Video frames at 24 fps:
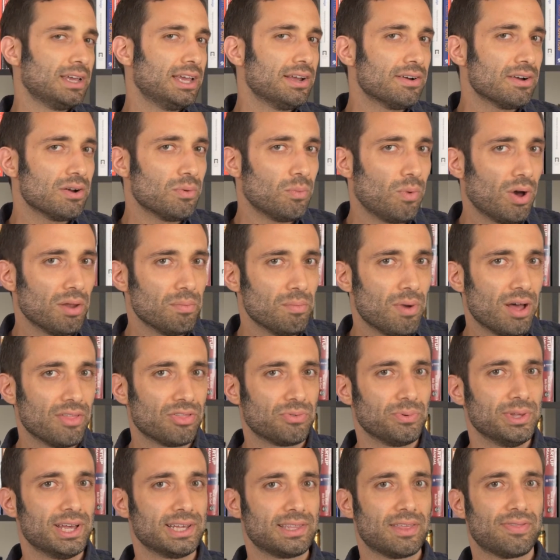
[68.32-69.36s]
Here at One
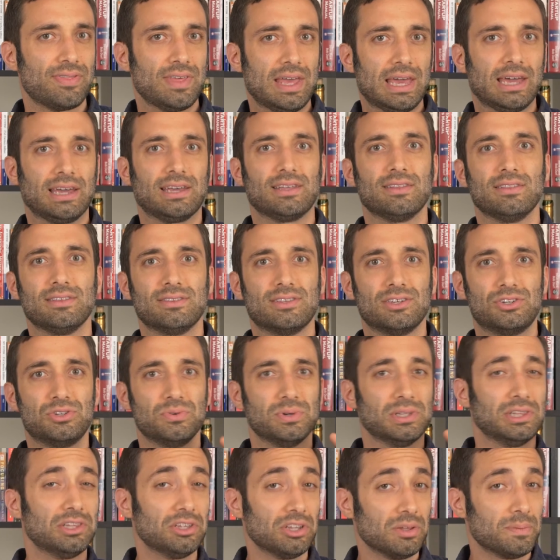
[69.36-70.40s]
Month, we like to think to
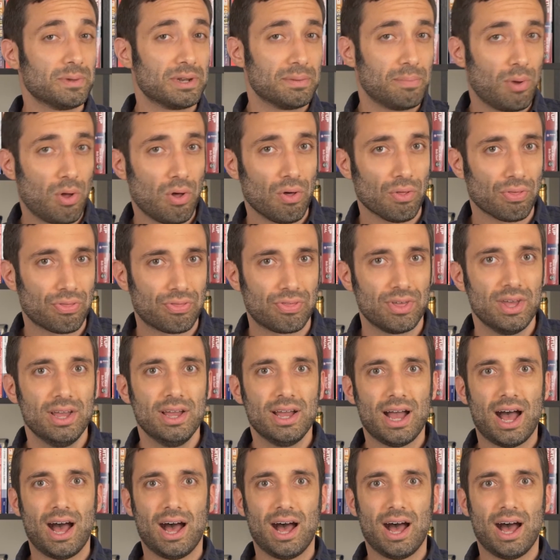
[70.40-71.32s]
do a little bit of both.